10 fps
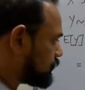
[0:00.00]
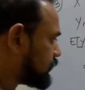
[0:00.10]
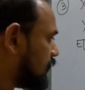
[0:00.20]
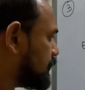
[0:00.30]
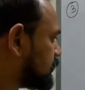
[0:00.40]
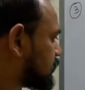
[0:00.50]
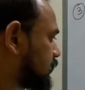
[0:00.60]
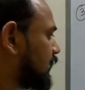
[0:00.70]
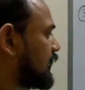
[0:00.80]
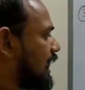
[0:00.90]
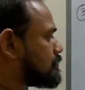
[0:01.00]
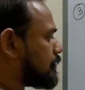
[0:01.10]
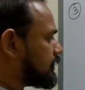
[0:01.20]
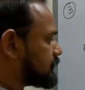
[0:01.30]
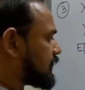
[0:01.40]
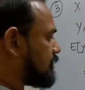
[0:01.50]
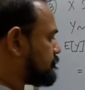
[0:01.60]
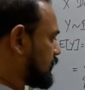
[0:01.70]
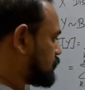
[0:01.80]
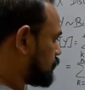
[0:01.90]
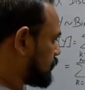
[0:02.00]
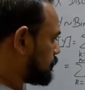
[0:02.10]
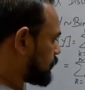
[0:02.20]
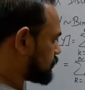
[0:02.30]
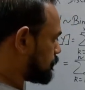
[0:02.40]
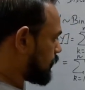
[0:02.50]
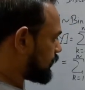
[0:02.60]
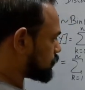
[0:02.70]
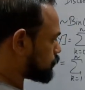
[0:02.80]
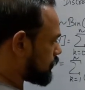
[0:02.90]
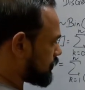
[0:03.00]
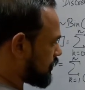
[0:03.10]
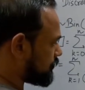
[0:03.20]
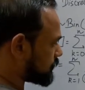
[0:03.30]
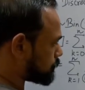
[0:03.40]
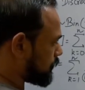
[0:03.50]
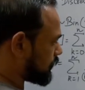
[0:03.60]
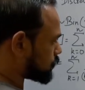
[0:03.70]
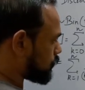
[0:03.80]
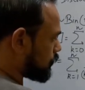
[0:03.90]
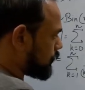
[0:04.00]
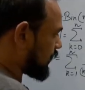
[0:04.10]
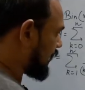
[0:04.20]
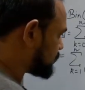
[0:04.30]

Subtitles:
You see, this is still n minus k factorial, because the minus 1 and this plus 1 will